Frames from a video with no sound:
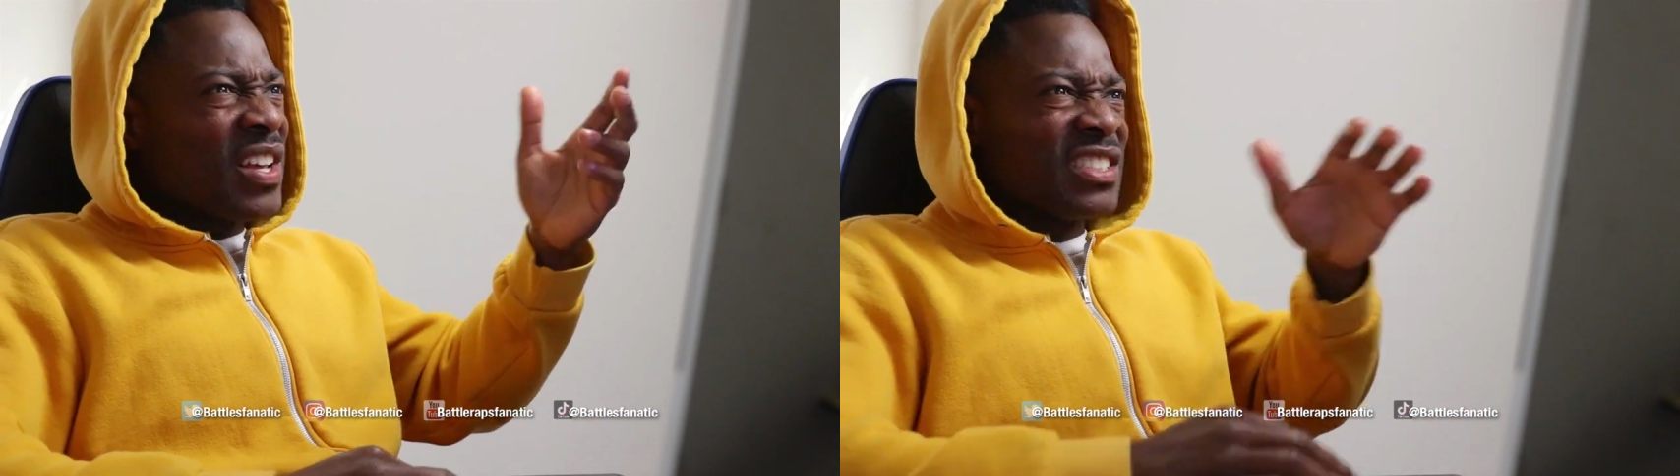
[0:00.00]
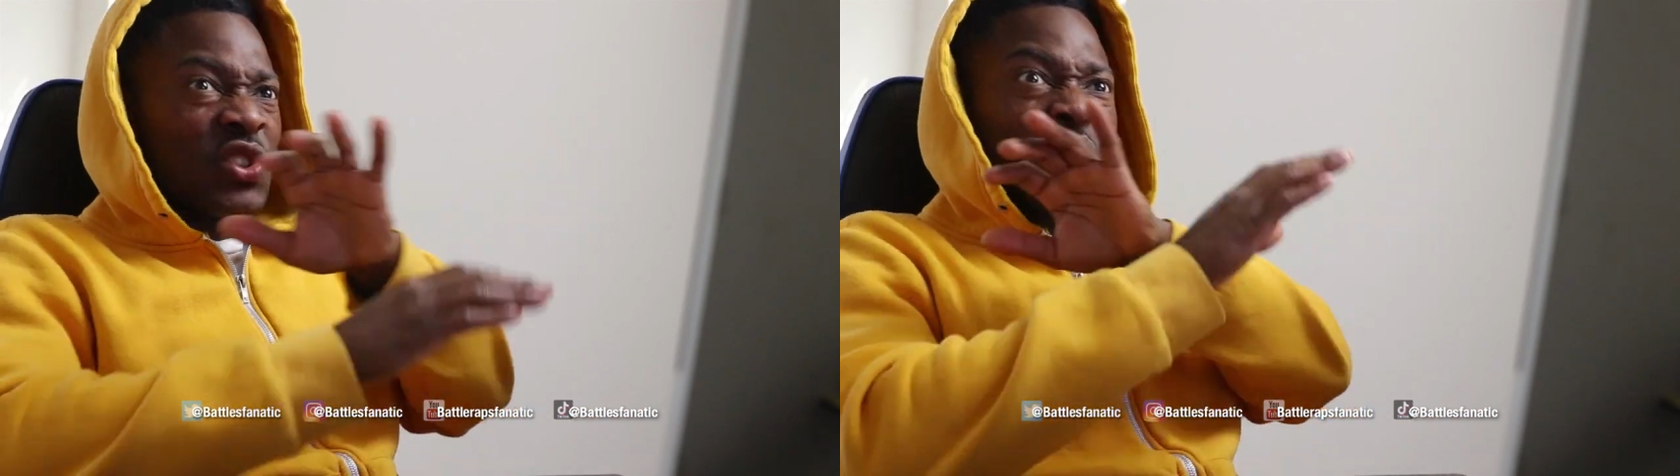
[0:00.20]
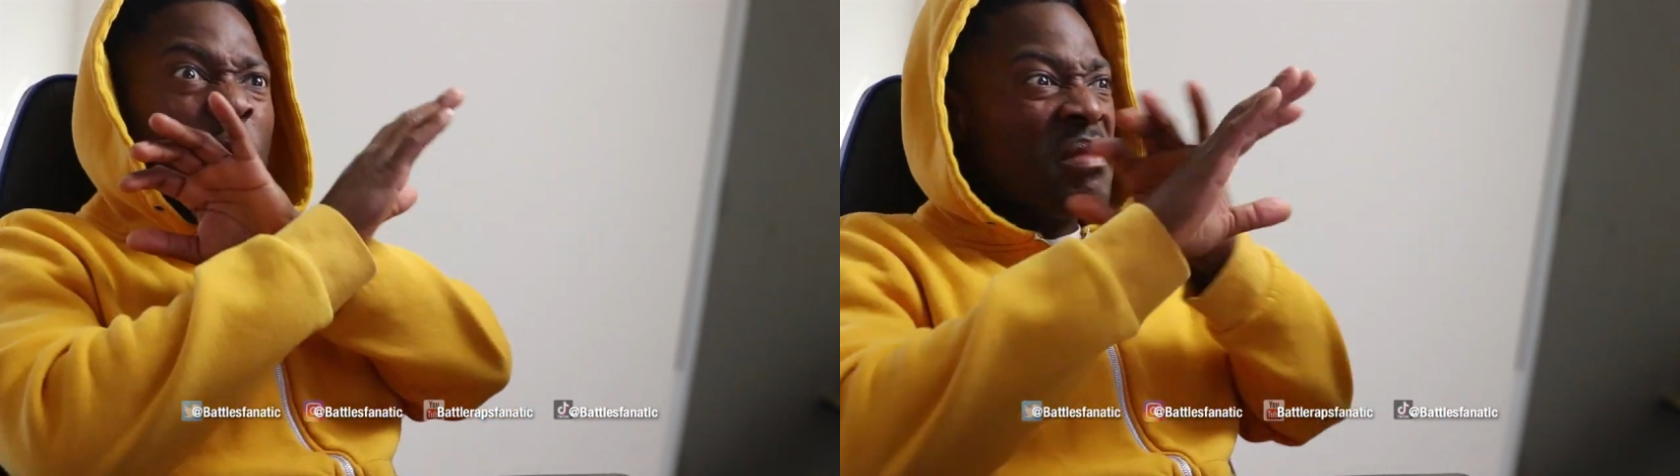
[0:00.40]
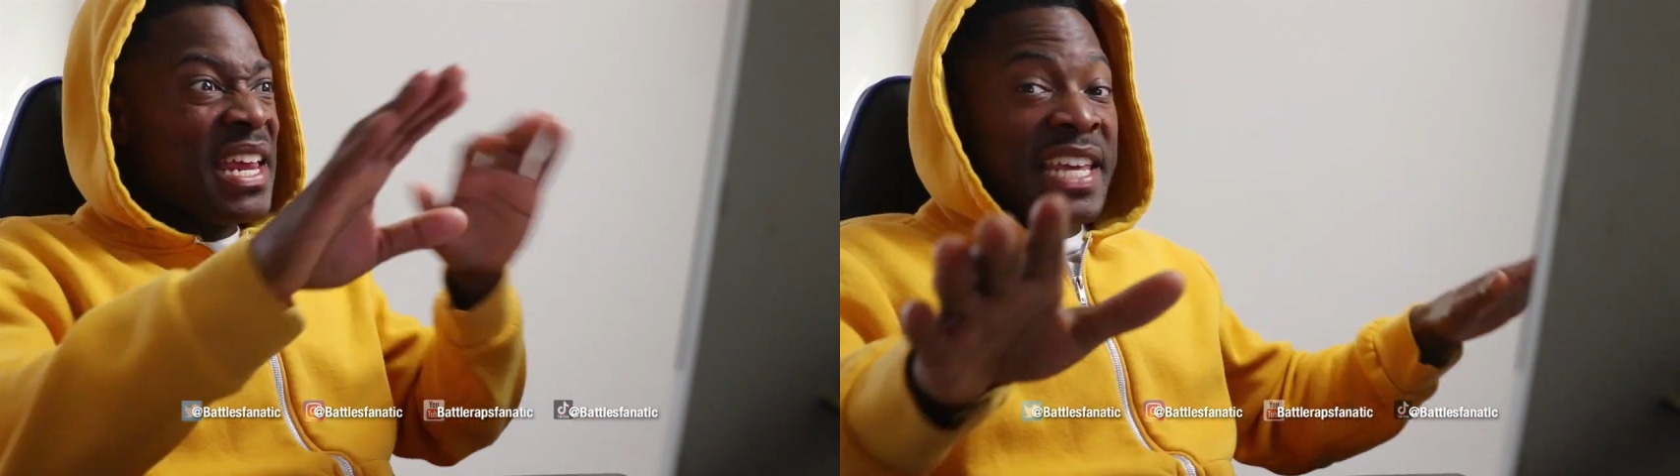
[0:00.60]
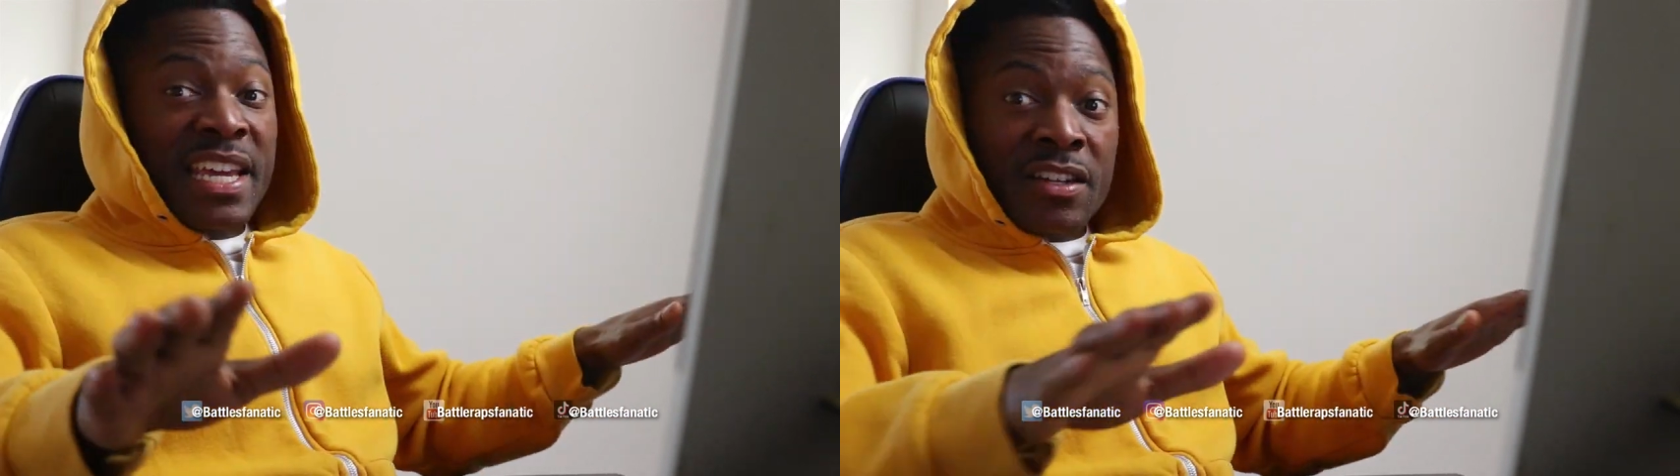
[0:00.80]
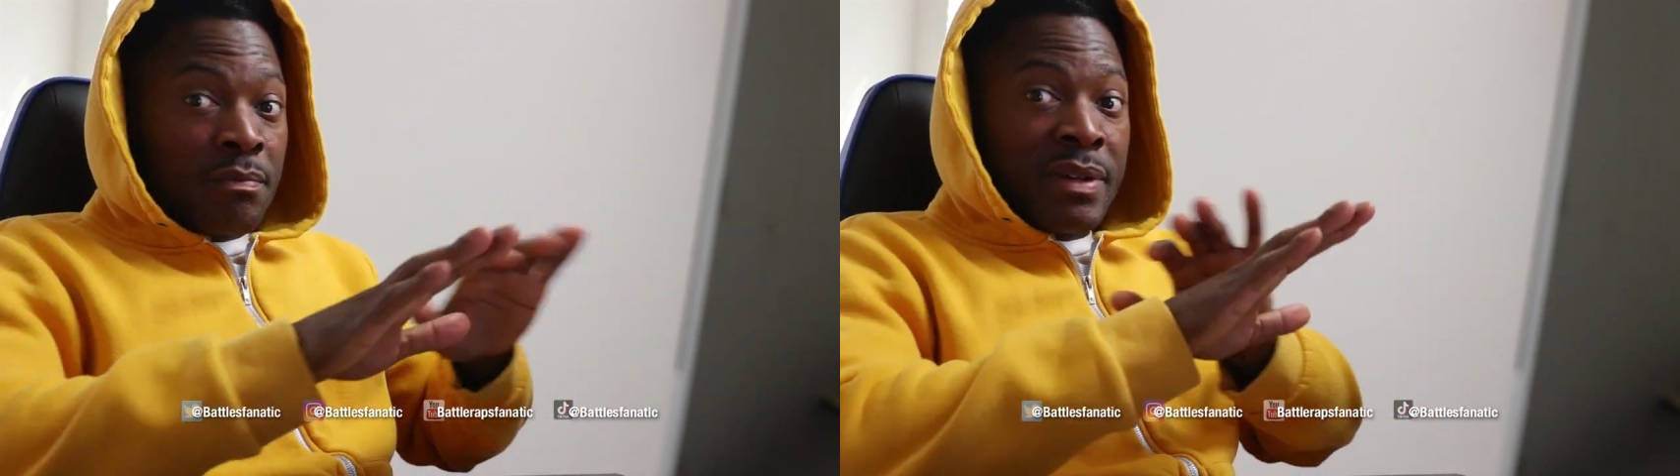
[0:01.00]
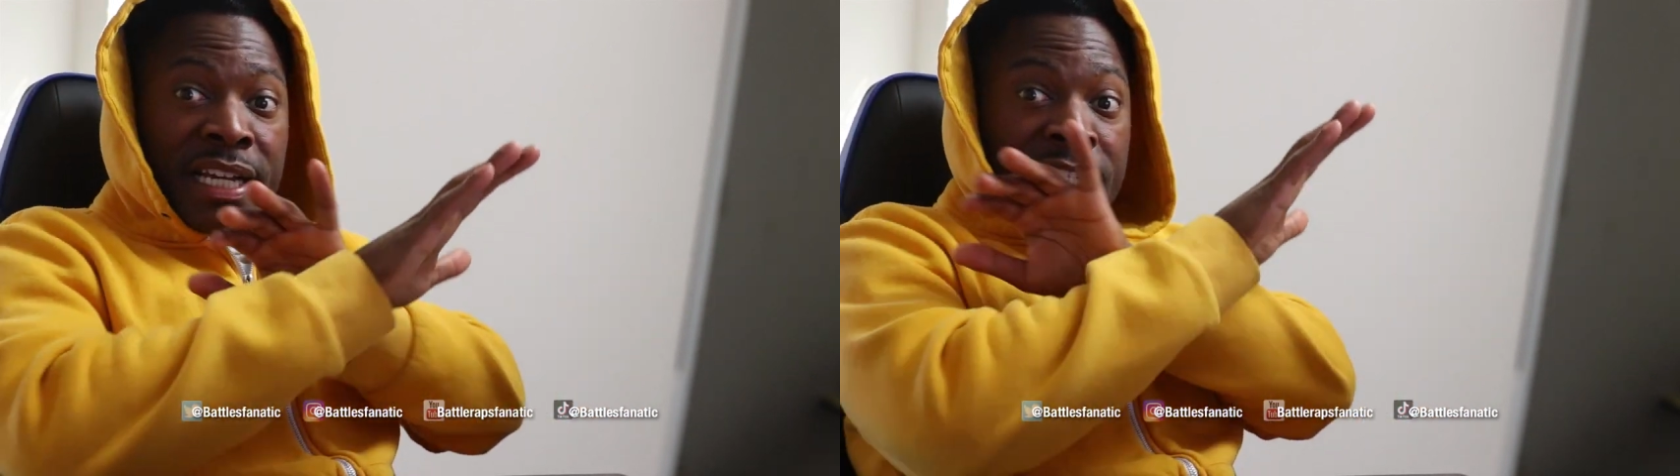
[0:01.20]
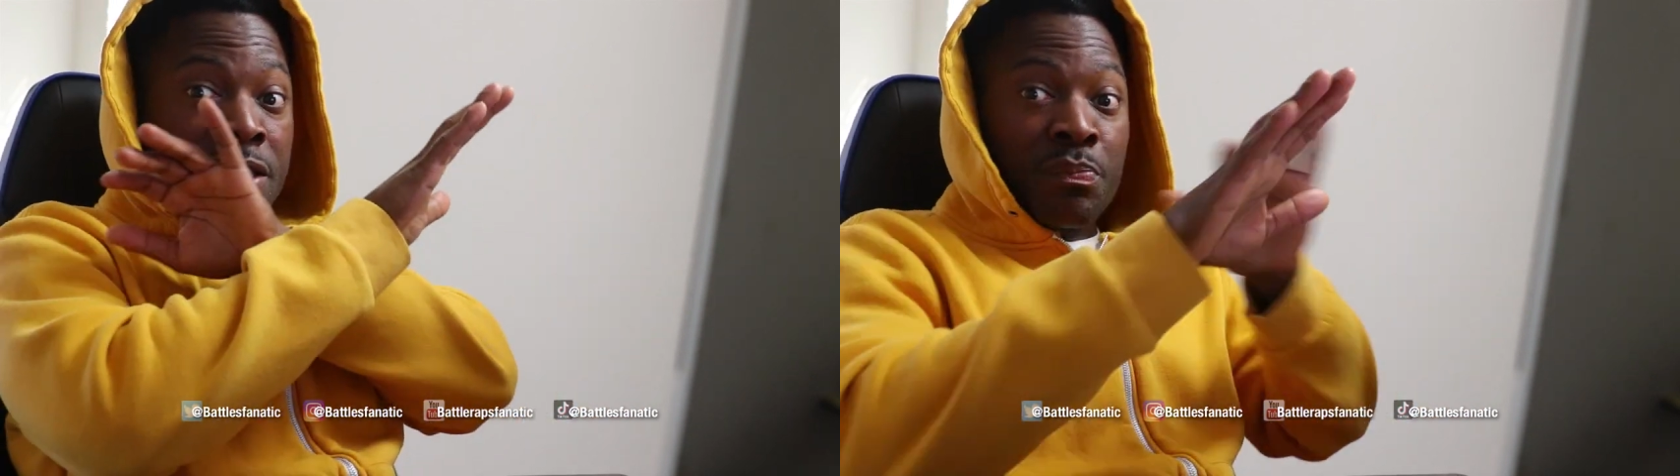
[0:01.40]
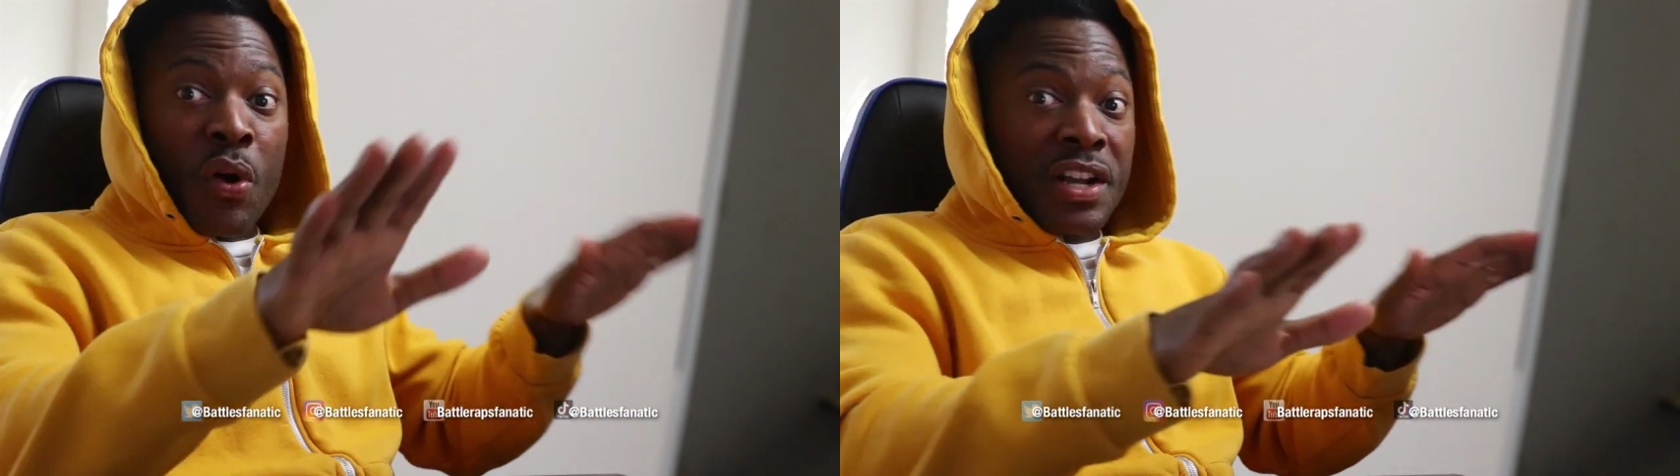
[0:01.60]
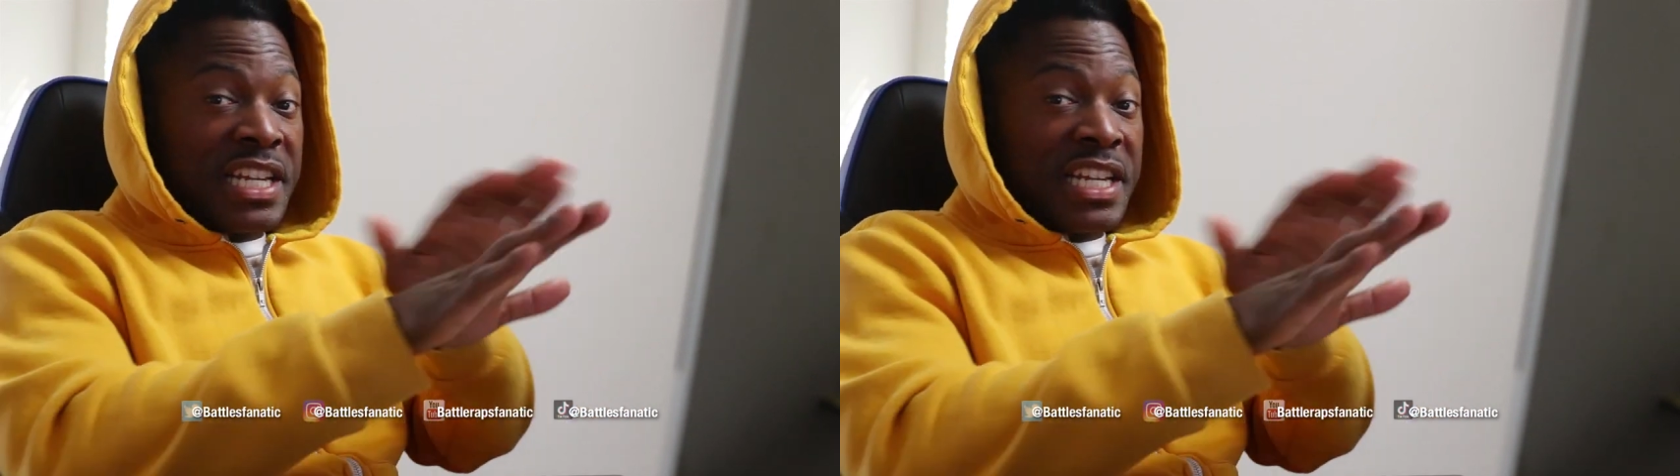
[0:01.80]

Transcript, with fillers: It's so many of them niggas, bro.